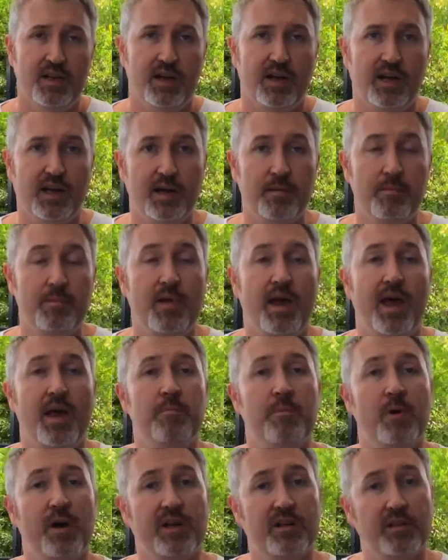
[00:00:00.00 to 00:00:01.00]

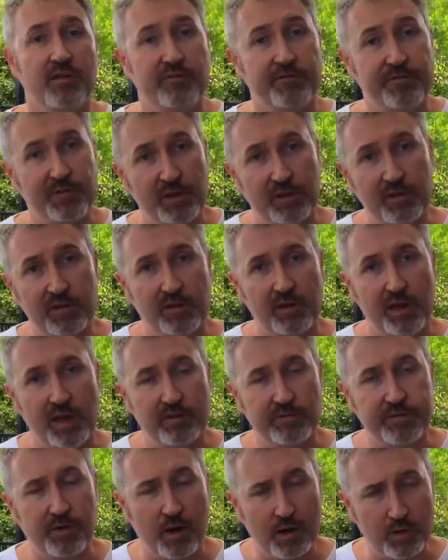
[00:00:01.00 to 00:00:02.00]
And my 5th
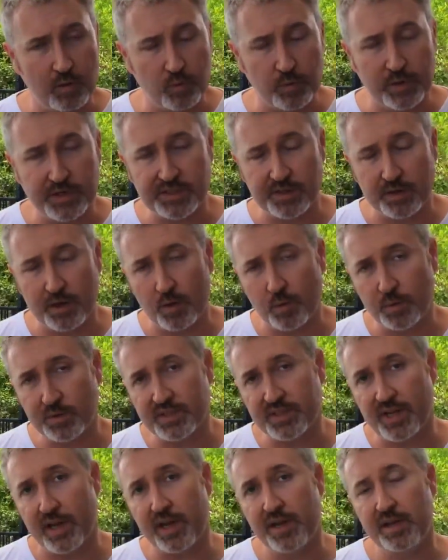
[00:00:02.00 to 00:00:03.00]
and final reason I would
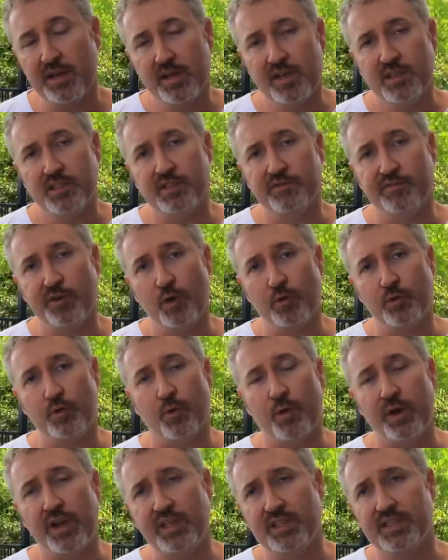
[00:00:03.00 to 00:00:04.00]
say to vote
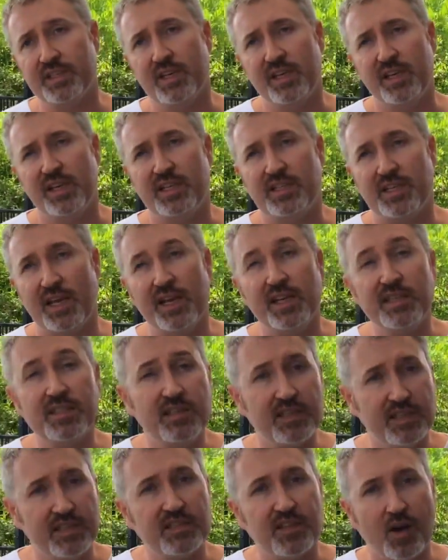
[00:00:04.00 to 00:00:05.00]
Greens is,
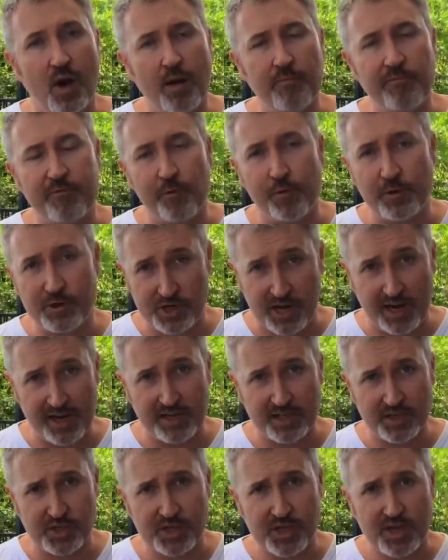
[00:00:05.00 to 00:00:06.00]
isn't it time for a
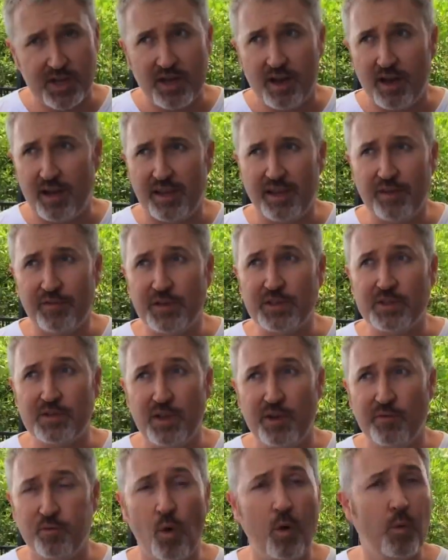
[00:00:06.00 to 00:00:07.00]
change?
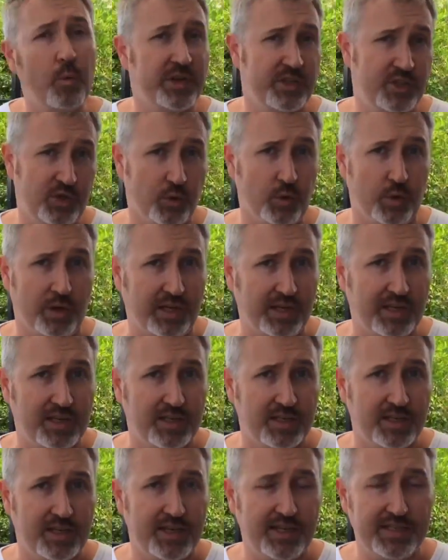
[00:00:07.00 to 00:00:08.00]
If what we're
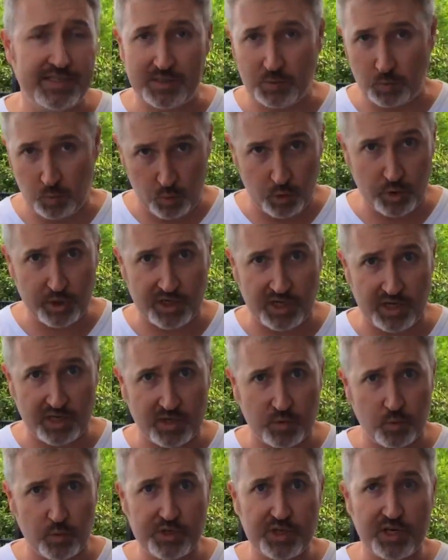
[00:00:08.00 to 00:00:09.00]
doing isn't
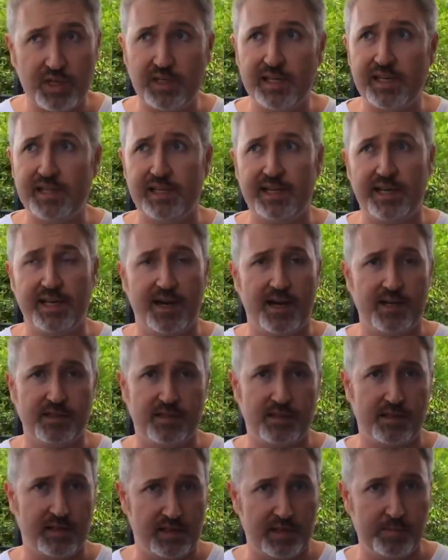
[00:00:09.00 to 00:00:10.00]
working, which clearly
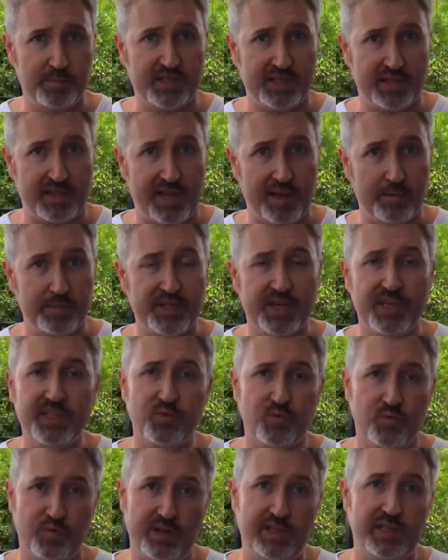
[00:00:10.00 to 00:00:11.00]
under the Libs and Labs,
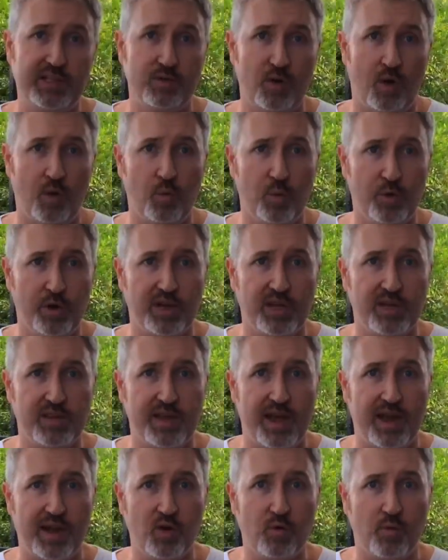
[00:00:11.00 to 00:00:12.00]
it's really not working
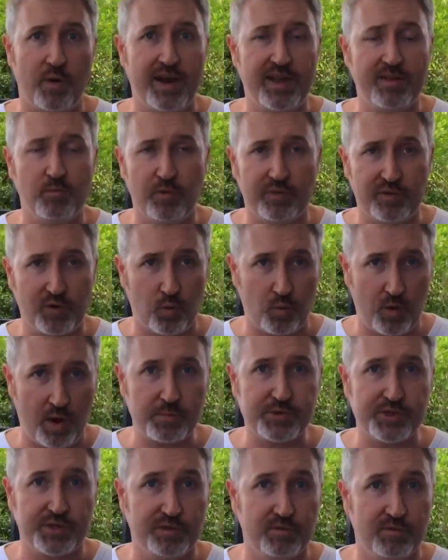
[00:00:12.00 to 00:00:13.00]
that great with
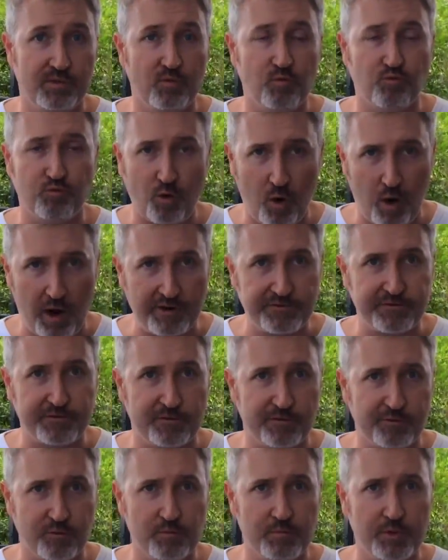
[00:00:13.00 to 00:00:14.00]
corruption rife
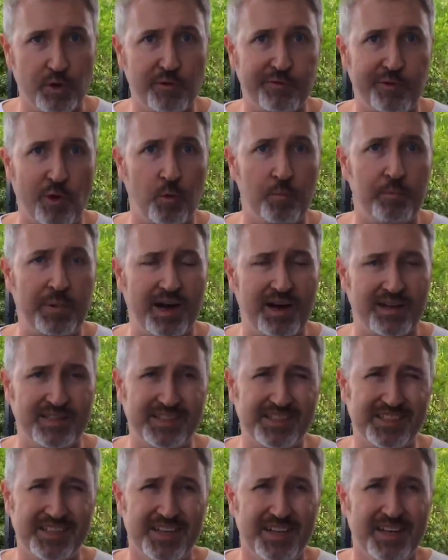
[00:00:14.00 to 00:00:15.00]
through both old
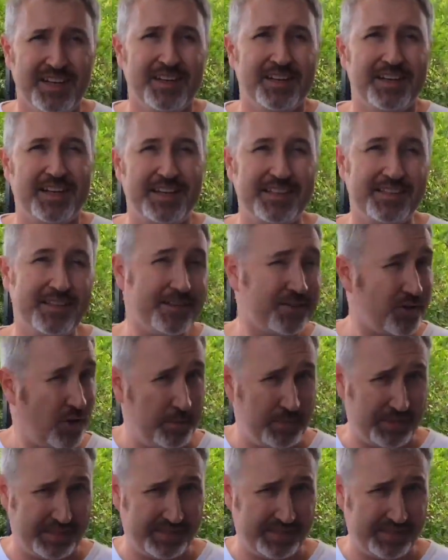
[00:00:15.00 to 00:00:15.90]
parties, isn't it time to